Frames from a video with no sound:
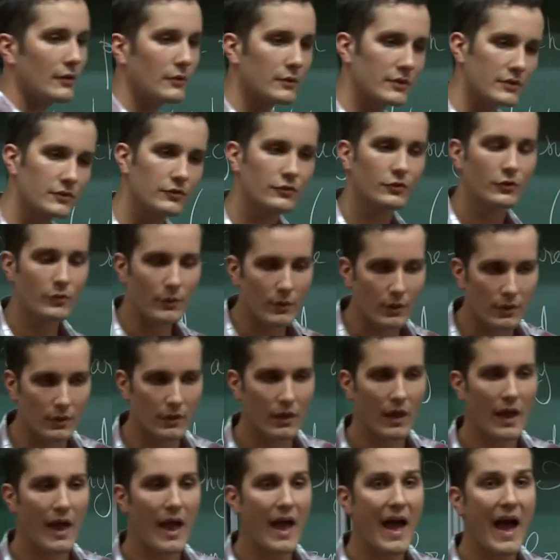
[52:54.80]
or its
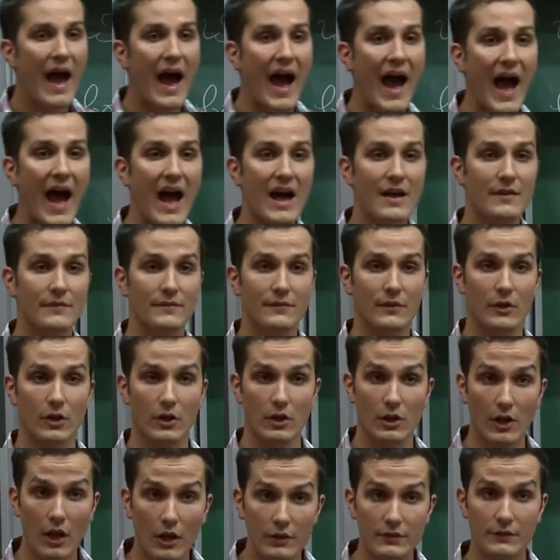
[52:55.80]
dual, have a
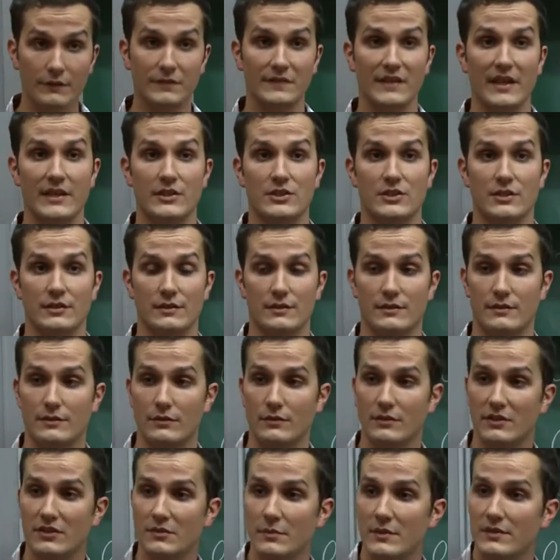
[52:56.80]
lot of sections. So
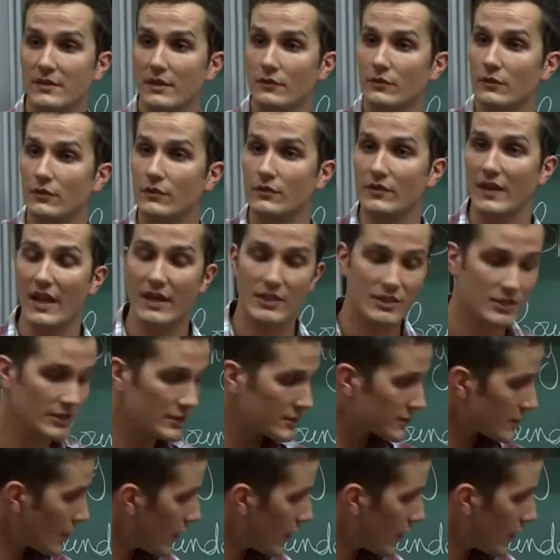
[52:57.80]
this means that the sections